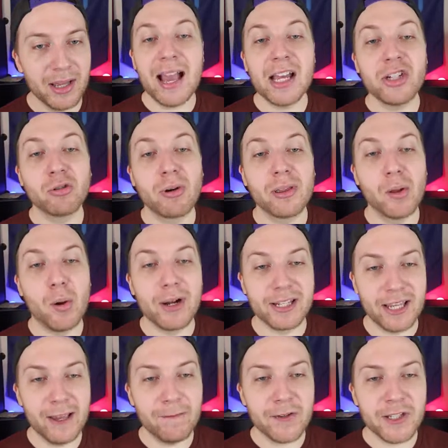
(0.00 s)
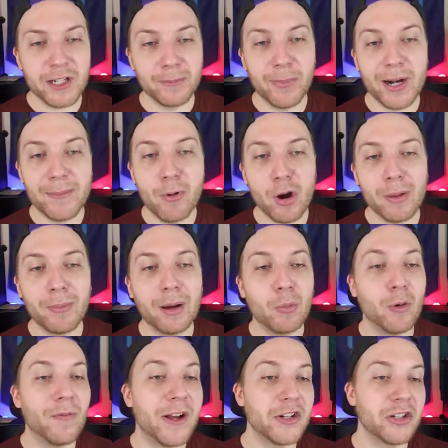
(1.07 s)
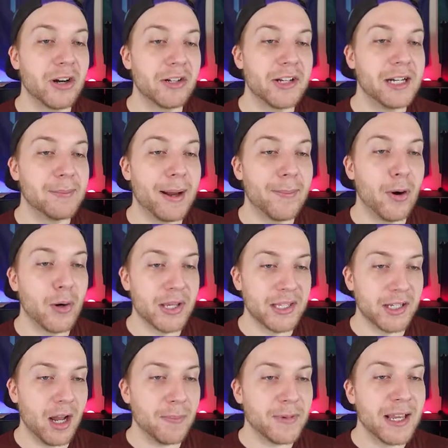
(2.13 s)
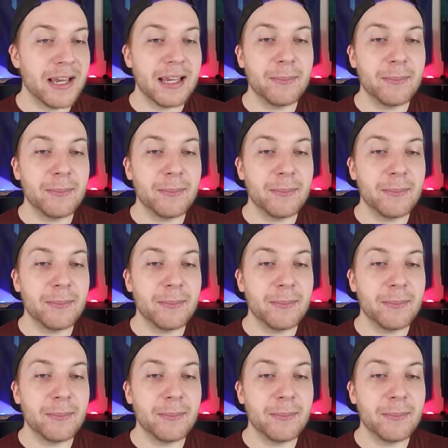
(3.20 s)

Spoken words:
As you run low on gifts, your buddy Pokemon will venture out to nearby PokéStops